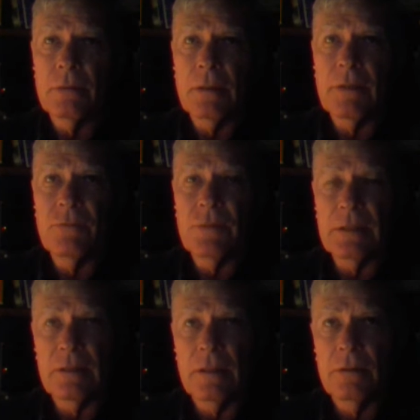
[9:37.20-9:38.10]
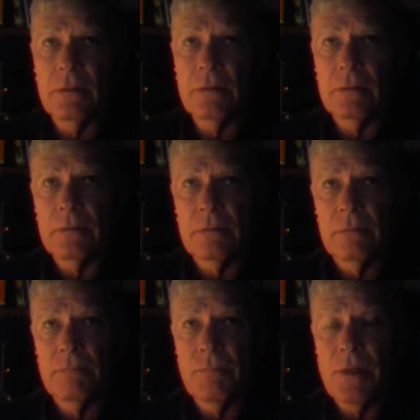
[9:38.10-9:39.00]
life extending
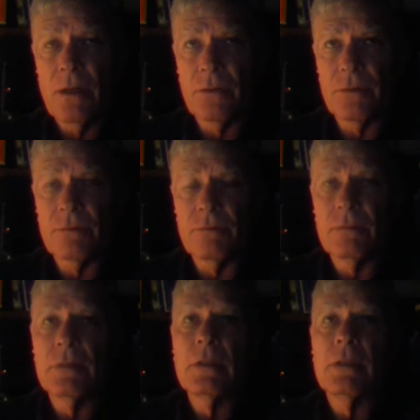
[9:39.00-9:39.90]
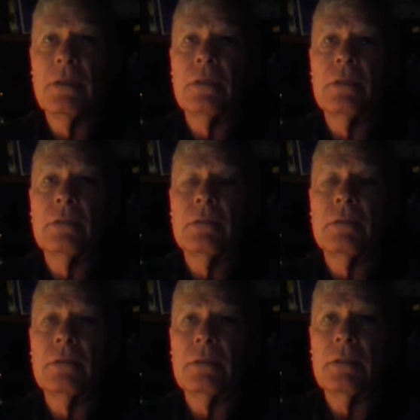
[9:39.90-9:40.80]
health
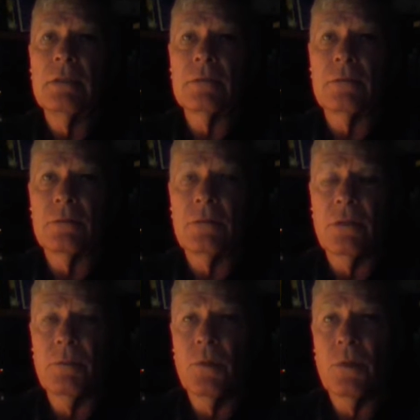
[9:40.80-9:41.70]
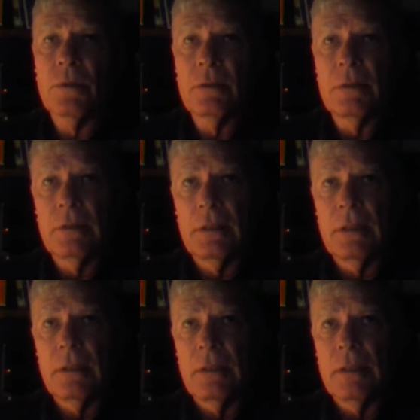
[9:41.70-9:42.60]
is so poor?
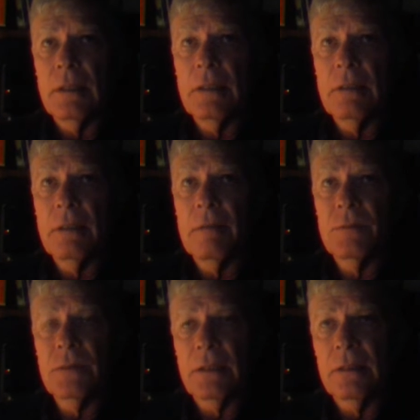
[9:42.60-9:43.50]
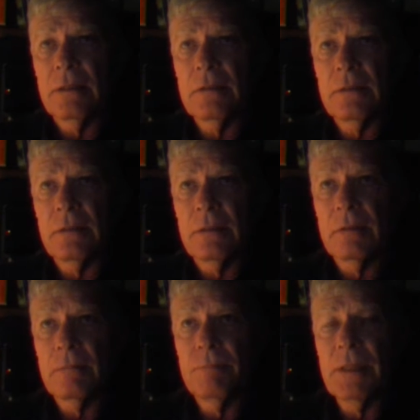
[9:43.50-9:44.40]
And I'm saying it's
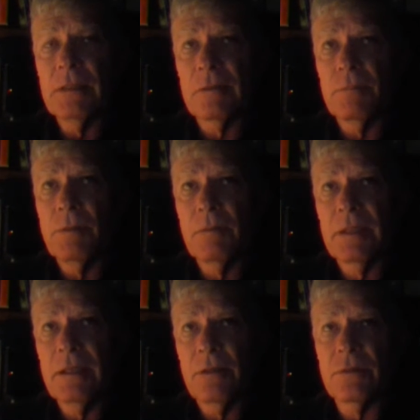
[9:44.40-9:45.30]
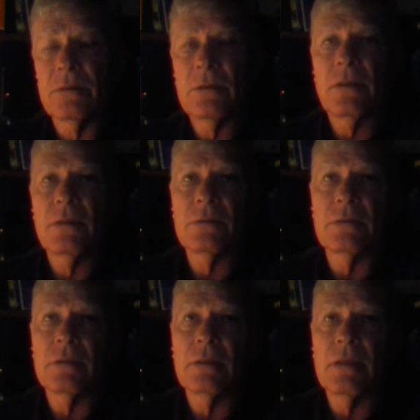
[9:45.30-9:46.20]
basically public health that's
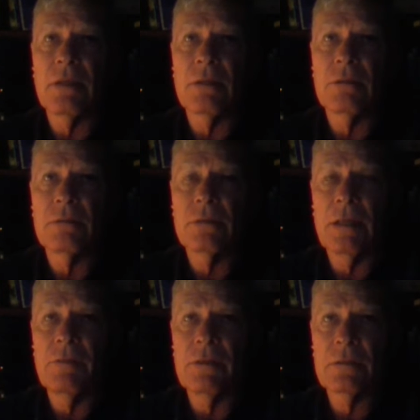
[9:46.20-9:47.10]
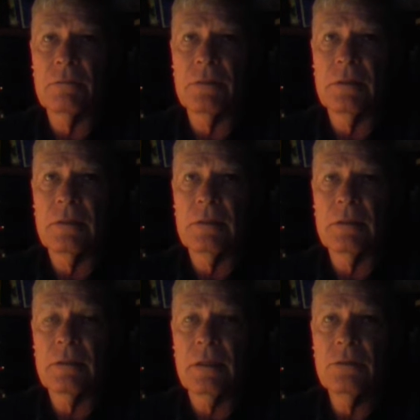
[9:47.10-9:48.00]
caused our life
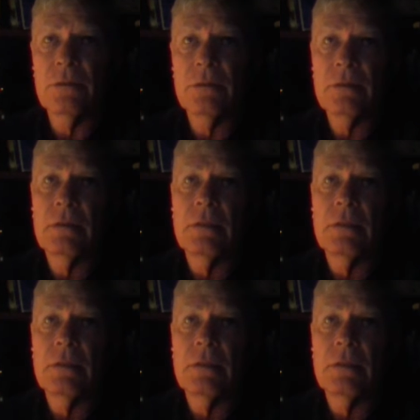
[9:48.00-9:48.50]
extension,